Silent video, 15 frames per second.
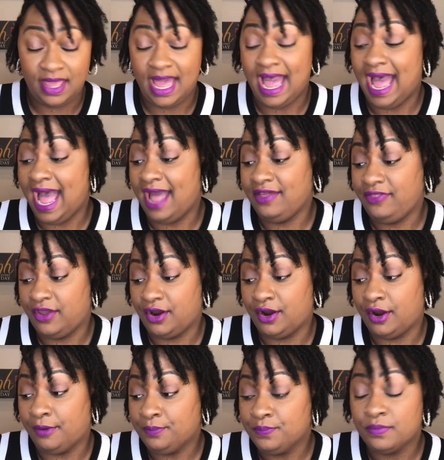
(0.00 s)

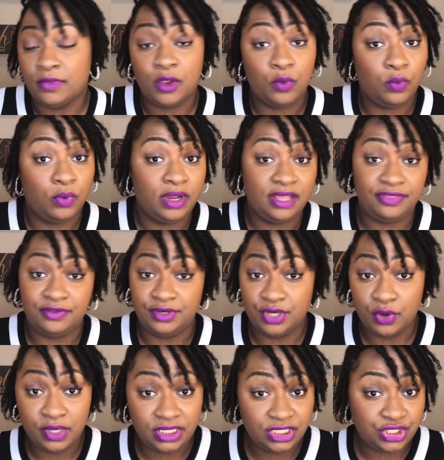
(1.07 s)
either with no
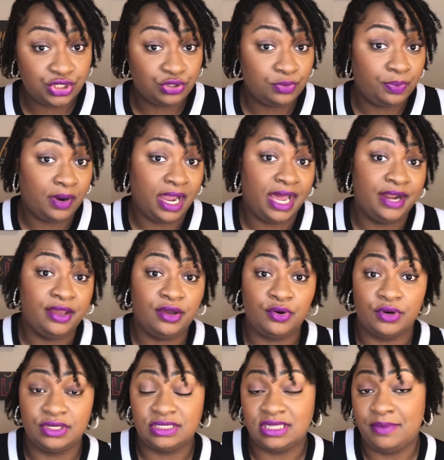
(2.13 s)
additional product or
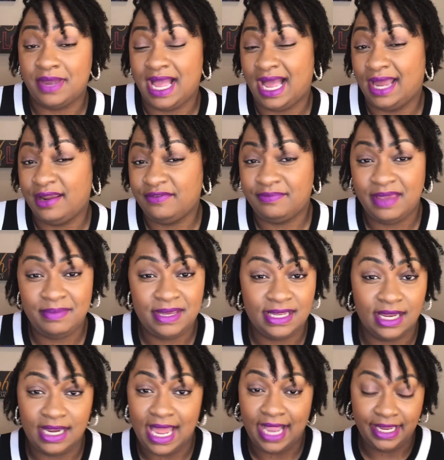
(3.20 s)
some kind of maybe a
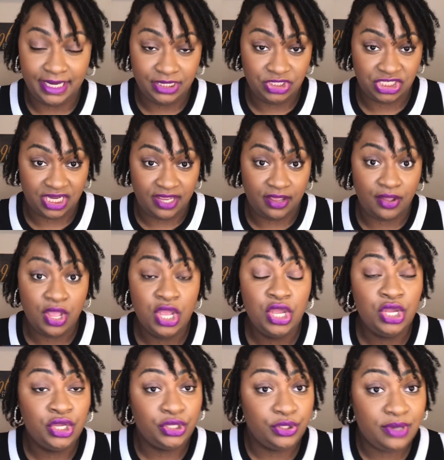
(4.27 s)
locking gel,
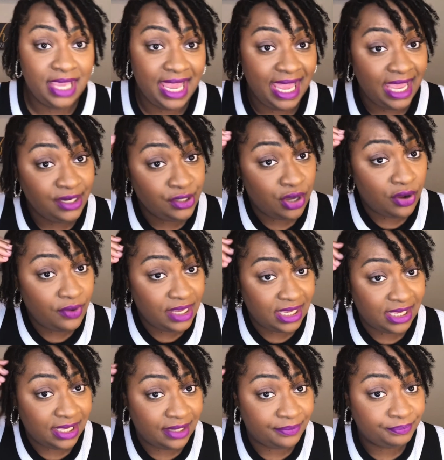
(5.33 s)
you can go
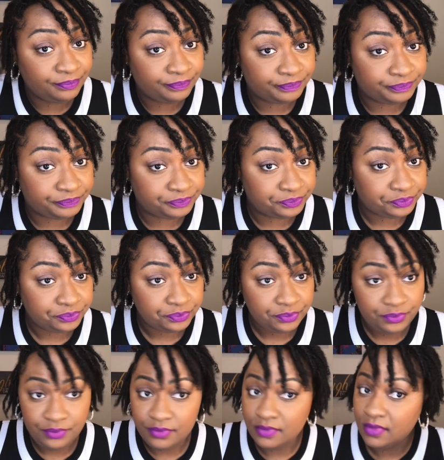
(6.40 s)
in
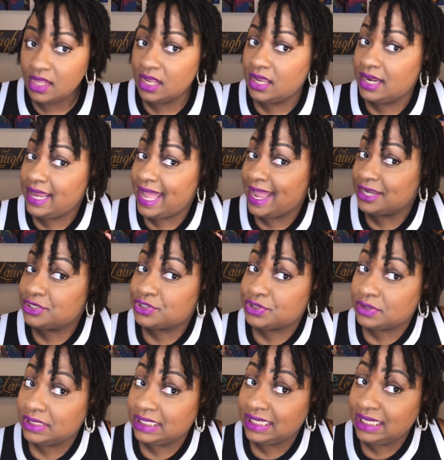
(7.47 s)
and
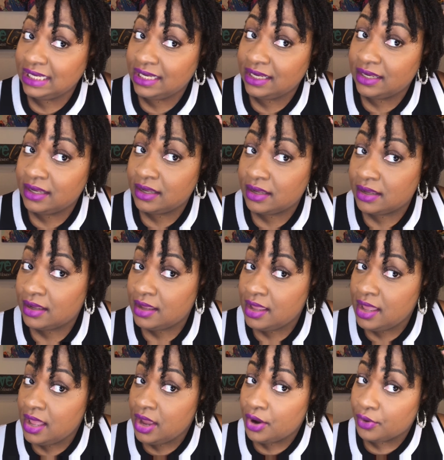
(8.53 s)
actually
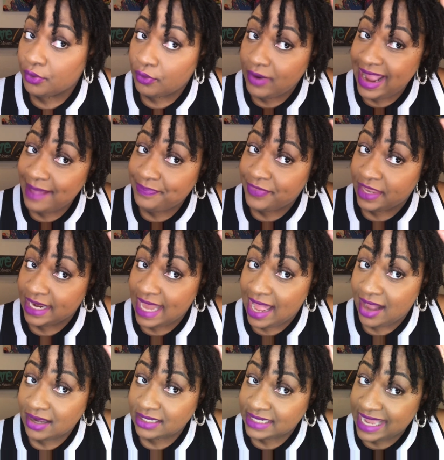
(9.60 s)
wrap the
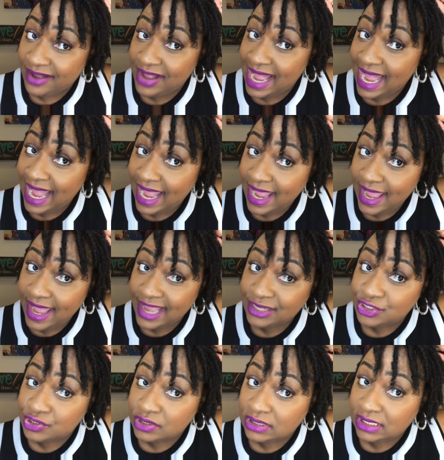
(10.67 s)
lock. Now, I
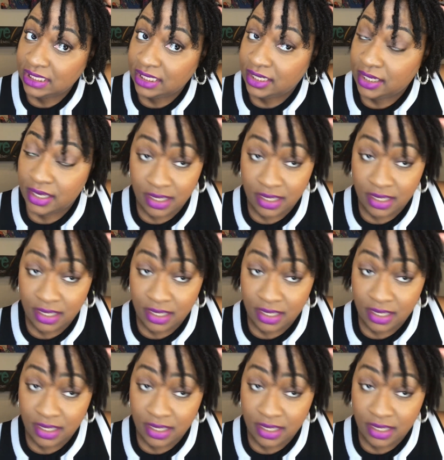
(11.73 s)
actually